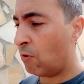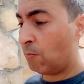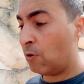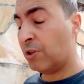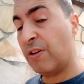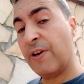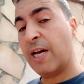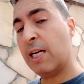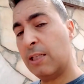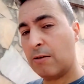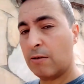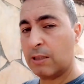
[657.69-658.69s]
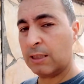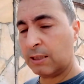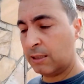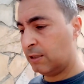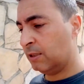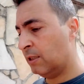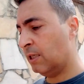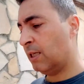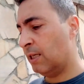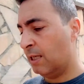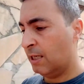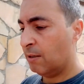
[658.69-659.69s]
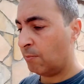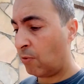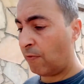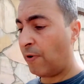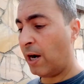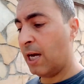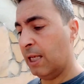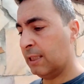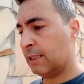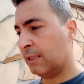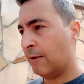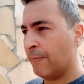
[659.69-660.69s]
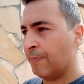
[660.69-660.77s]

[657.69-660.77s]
motivators profiles